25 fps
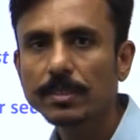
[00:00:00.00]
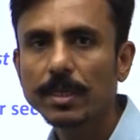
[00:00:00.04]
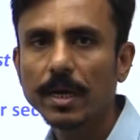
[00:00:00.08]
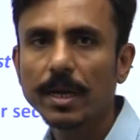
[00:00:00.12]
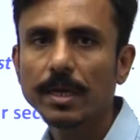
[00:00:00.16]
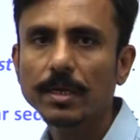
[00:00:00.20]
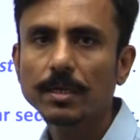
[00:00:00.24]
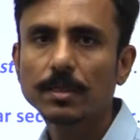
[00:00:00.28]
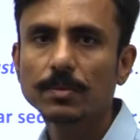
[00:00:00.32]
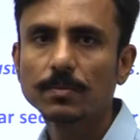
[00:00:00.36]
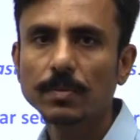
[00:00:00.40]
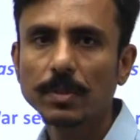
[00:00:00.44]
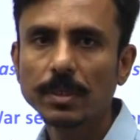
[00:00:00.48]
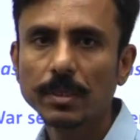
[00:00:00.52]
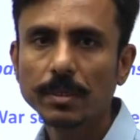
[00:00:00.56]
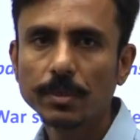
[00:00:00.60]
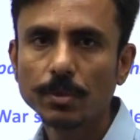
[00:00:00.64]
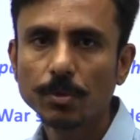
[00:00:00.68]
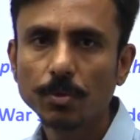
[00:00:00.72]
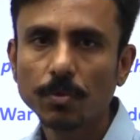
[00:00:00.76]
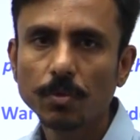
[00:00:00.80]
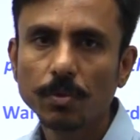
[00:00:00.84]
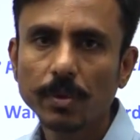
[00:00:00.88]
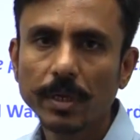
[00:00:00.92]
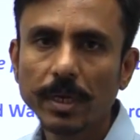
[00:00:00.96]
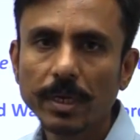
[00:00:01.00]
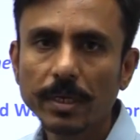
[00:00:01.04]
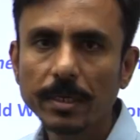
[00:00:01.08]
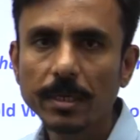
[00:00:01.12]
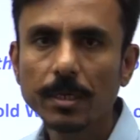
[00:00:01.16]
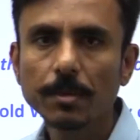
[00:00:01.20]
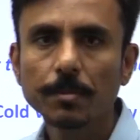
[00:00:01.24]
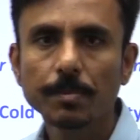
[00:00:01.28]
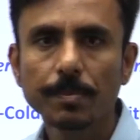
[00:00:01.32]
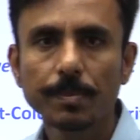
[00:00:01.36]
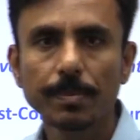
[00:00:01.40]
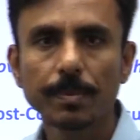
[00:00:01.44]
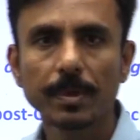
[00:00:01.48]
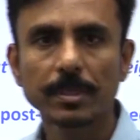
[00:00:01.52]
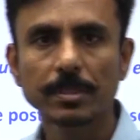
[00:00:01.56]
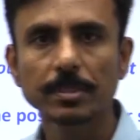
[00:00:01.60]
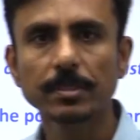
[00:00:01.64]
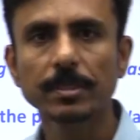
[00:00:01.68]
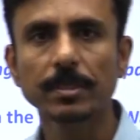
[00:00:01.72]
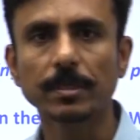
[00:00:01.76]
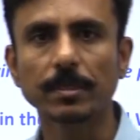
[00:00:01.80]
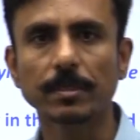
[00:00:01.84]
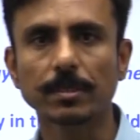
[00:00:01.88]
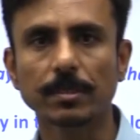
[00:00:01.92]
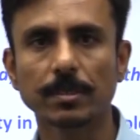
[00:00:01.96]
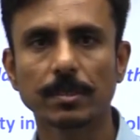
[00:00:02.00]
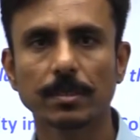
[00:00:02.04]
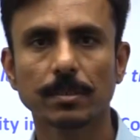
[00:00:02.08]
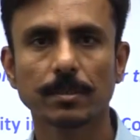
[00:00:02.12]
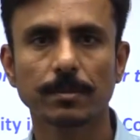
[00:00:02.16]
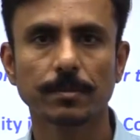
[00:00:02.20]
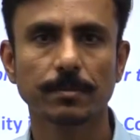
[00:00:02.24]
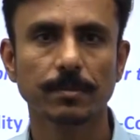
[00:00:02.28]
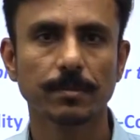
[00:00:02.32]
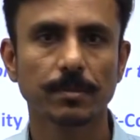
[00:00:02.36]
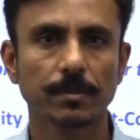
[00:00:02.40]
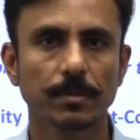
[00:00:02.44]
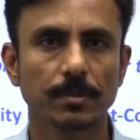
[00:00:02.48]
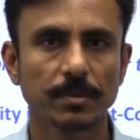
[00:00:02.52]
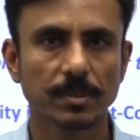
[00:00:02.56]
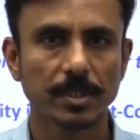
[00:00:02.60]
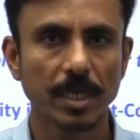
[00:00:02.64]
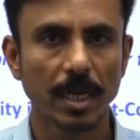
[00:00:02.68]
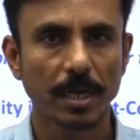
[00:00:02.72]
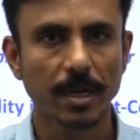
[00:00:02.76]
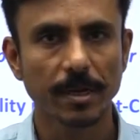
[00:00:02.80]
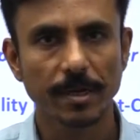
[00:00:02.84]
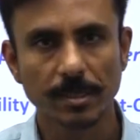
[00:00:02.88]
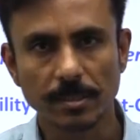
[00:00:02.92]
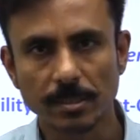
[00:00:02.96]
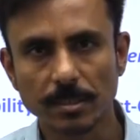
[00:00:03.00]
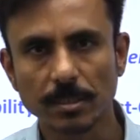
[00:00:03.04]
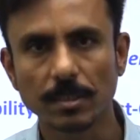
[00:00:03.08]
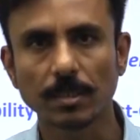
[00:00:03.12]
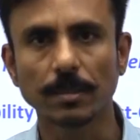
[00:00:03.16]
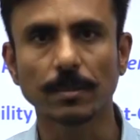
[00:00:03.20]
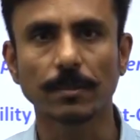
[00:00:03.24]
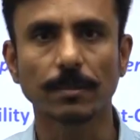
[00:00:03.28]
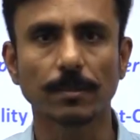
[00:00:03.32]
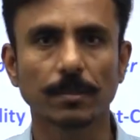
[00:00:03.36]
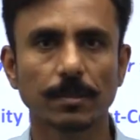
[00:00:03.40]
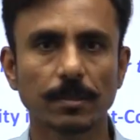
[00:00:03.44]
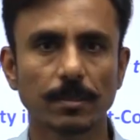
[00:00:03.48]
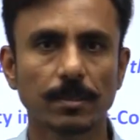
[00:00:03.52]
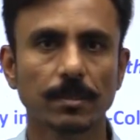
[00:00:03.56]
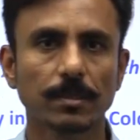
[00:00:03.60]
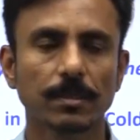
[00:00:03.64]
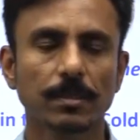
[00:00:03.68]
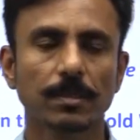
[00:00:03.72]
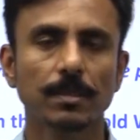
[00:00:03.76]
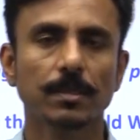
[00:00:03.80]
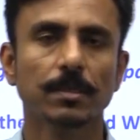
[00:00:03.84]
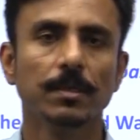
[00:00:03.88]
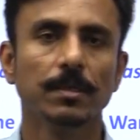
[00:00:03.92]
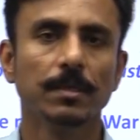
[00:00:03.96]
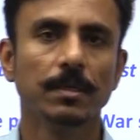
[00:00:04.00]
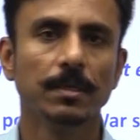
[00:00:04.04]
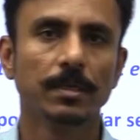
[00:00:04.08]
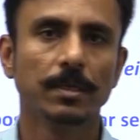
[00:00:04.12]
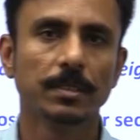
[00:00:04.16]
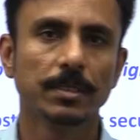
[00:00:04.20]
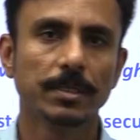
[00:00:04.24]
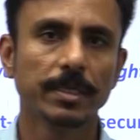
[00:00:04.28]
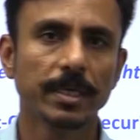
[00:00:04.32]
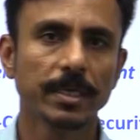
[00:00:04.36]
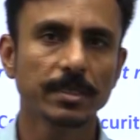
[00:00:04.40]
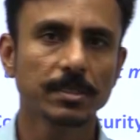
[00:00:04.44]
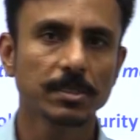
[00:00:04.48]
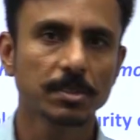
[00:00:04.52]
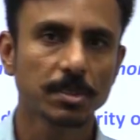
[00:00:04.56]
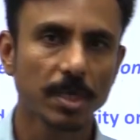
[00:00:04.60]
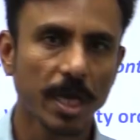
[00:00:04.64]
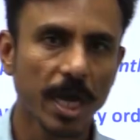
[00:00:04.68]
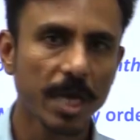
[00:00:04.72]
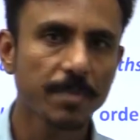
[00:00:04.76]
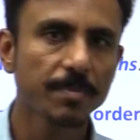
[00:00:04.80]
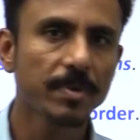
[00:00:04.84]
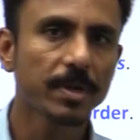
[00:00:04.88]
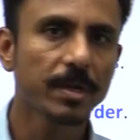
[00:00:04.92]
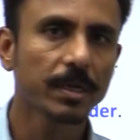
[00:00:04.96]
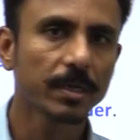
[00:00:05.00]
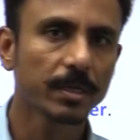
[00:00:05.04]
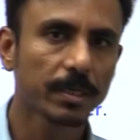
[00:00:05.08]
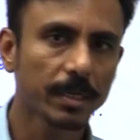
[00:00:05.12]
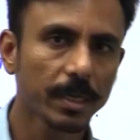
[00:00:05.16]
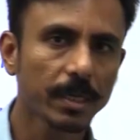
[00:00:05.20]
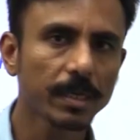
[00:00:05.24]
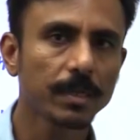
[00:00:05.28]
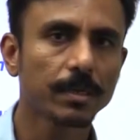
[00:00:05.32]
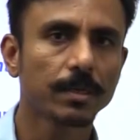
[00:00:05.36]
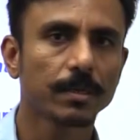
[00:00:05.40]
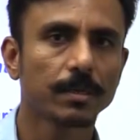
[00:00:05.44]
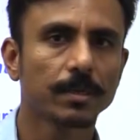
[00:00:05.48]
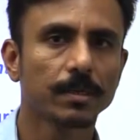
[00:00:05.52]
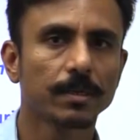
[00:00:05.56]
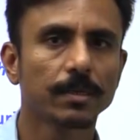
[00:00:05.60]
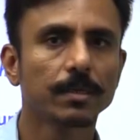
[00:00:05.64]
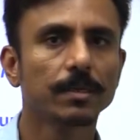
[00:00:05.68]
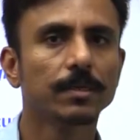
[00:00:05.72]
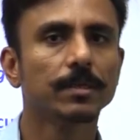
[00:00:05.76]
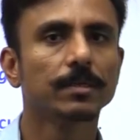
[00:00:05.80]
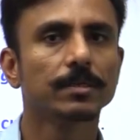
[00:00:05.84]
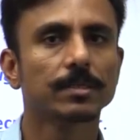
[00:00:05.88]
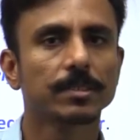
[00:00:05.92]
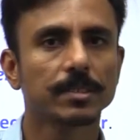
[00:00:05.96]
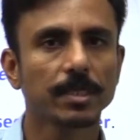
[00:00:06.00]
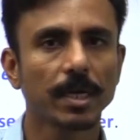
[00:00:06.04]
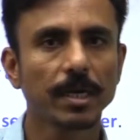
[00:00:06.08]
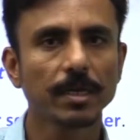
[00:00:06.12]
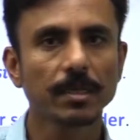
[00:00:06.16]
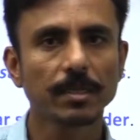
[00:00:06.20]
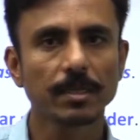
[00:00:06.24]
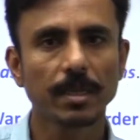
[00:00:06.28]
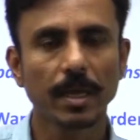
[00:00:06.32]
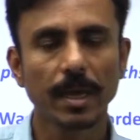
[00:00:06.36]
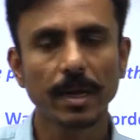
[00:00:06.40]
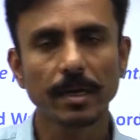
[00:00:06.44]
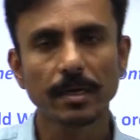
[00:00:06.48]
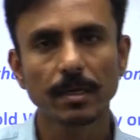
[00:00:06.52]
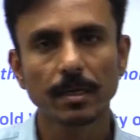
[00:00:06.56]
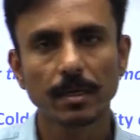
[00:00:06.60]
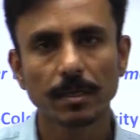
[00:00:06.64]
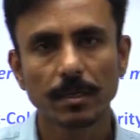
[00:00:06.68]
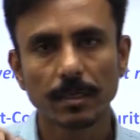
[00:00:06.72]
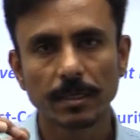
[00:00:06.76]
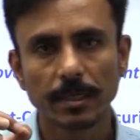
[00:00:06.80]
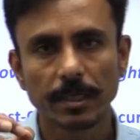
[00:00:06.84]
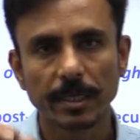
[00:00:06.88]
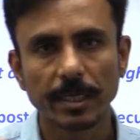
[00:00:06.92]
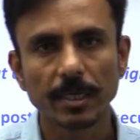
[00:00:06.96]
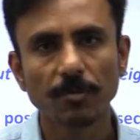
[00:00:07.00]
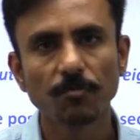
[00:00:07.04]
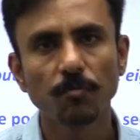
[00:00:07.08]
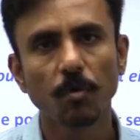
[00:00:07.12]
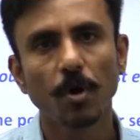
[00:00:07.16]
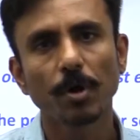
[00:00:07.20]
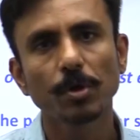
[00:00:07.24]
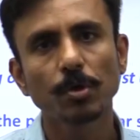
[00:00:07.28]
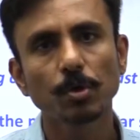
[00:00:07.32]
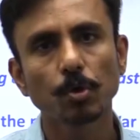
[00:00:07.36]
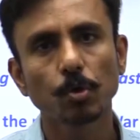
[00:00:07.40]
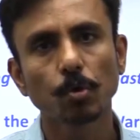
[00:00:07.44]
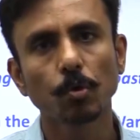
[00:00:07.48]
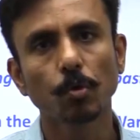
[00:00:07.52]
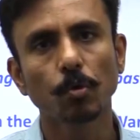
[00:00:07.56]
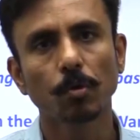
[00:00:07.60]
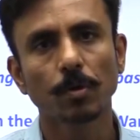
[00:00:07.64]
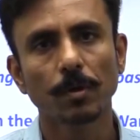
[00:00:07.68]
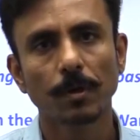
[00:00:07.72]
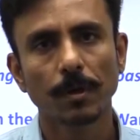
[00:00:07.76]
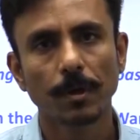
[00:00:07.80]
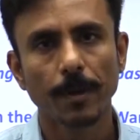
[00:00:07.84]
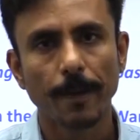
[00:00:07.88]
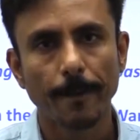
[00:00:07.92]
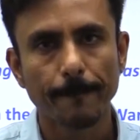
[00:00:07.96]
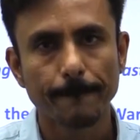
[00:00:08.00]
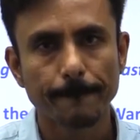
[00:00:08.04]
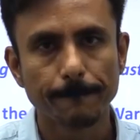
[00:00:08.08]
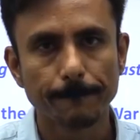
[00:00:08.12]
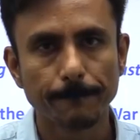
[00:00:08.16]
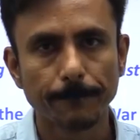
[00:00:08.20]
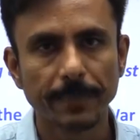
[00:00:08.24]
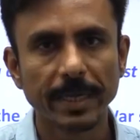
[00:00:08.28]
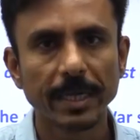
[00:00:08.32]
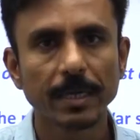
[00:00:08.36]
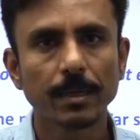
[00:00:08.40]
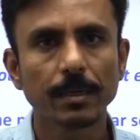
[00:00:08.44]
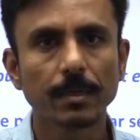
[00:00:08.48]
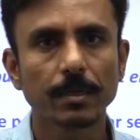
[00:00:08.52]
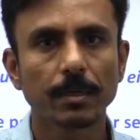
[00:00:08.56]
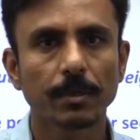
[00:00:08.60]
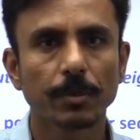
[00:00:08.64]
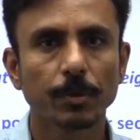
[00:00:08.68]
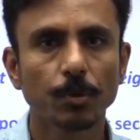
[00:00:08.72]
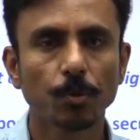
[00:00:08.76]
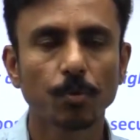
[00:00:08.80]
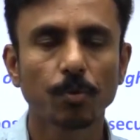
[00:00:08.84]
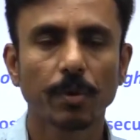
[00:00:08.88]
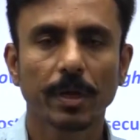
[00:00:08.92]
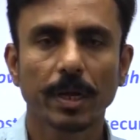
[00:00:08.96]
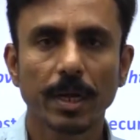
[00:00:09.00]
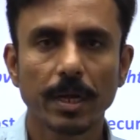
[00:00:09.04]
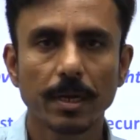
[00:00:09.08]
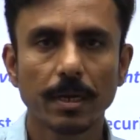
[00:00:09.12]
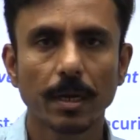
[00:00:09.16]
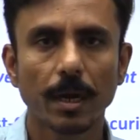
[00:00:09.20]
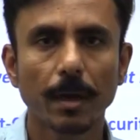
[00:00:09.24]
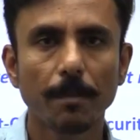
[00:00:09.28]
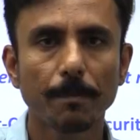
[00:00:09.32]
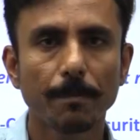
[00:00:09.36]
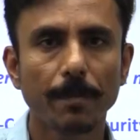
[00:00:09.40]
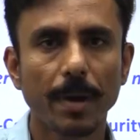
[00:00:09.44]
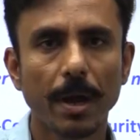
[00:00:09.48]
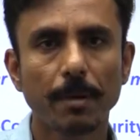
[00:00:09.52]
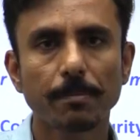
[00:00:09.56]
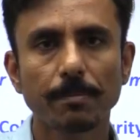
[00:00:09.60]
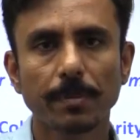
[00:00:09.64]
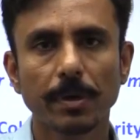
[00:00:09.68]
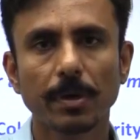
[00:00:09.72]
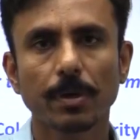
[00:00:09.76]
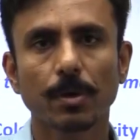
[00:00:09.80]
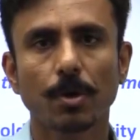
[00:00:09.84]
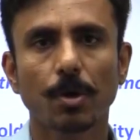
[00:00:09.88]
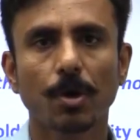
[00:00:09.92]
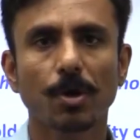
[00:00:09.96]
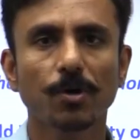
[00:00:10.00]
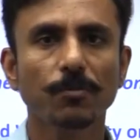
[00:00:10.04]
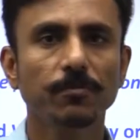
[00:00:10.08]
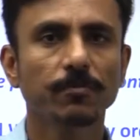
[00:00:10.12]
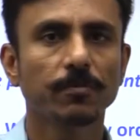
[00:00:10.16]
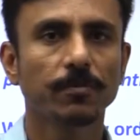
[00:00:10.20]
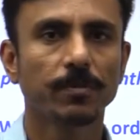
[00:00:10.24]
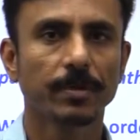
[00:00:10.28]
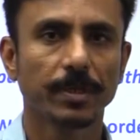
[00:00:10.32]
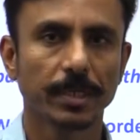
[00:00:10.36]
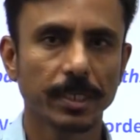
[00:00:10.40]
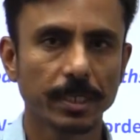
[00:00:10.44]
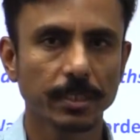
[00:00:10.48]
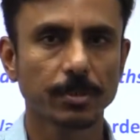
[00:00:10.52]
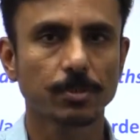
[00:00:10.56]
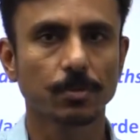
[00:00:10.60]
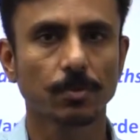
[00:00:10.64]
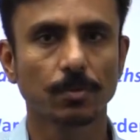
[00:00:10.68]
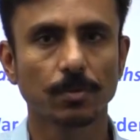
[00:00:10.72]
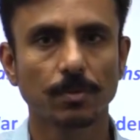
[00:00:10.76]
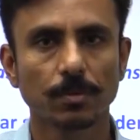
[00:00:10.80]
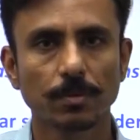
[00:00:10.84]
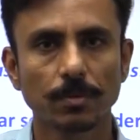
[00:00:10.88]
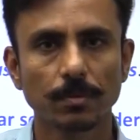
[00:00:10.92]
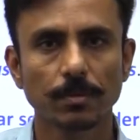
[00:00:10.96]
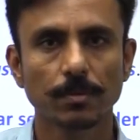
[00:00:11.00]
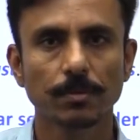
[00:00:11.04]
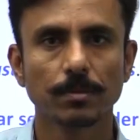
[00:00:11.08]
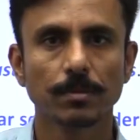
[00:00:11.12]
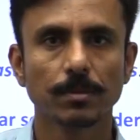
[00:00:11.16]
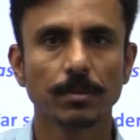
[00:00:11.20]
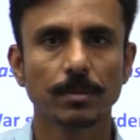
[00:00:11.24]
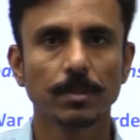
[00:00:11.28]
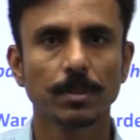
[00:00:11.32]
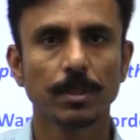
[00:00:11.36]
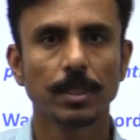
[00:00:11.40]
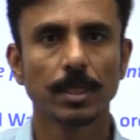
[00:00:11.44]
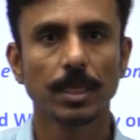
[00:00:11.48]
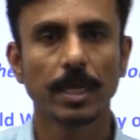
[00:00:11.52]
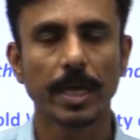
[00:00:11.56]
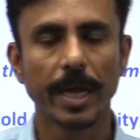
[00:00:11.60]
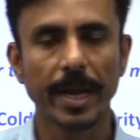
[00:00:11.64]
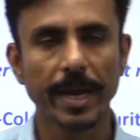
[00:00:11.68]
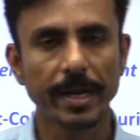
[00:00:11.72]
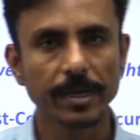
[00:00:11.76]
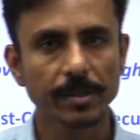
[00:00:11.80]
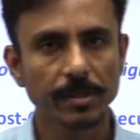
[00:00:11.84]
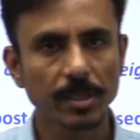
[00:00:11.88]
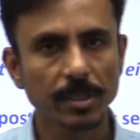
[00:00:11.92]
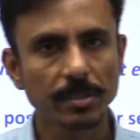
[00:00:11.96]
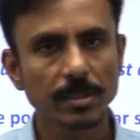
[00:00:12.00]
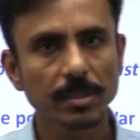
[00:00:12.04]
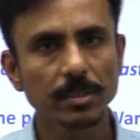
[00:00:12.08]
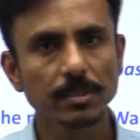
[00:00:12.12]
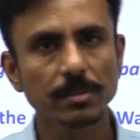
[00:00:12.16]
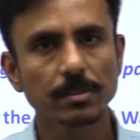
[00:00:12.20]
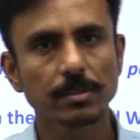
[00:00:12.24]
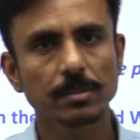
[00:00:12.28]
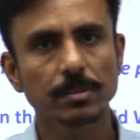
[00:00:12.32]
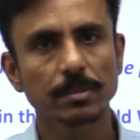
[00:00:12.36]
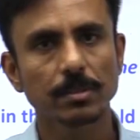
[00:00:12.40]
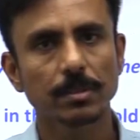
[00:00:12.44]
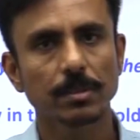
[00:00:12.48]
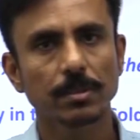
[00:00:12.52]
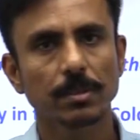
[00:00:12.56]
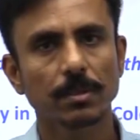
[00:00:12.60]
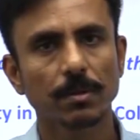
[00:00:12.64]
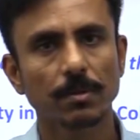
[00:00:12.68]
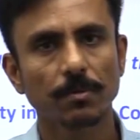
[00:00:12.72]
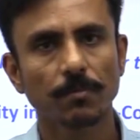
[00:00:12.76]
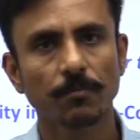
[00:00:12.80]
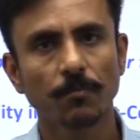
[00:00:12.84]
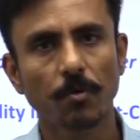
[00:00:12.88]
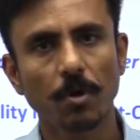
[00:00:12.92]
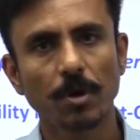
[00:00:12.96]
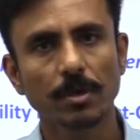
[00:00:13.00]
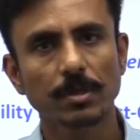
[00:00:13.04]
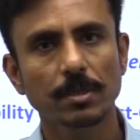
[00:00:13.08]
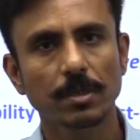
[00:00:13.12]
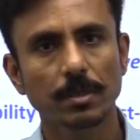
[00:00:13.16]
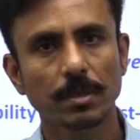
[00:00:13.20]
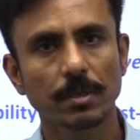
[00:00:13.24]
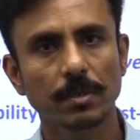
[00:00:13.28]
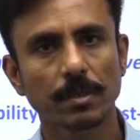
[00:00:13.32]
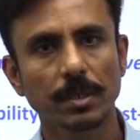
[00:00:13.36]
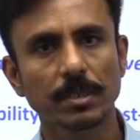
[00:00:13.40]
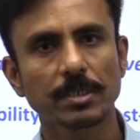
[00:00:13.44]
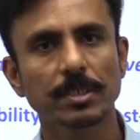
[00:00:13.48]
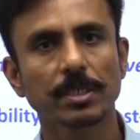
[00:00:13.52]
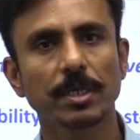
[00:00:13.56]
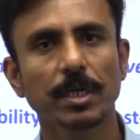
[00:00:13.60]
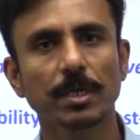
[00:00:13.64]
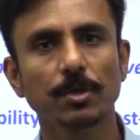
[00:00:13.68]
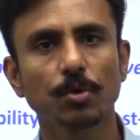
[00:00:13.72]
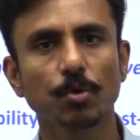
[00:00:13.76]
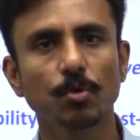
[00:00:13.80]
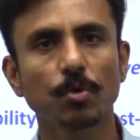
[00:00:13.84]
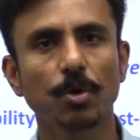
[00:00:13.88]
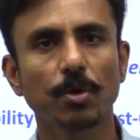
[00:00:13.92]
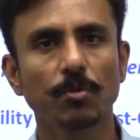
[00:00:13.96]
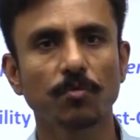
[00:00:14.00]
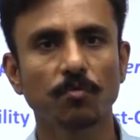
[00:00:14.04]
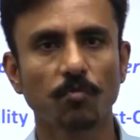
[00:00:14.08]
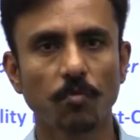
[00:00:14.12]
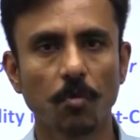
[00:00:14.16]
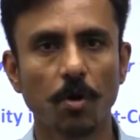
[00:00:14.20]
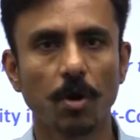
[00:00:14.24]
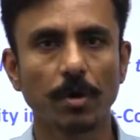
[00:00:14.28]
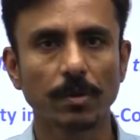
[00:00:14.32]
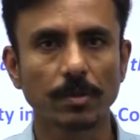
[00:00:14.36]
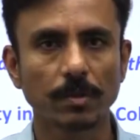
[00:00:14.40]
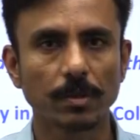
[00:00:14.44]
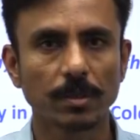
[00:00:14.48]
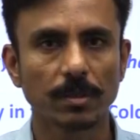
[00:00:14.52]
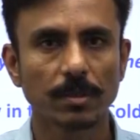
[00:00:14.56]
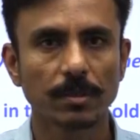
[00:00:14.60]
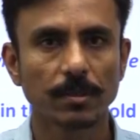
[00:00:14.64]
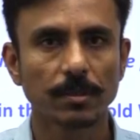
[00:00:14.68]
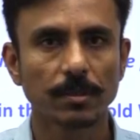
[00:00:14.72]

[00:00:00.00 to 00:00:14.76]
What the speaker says: that the Ukrainian president Zelensky, he has time and again said that he want to make Ukraine a member of NATO. And this is what Russia do not want.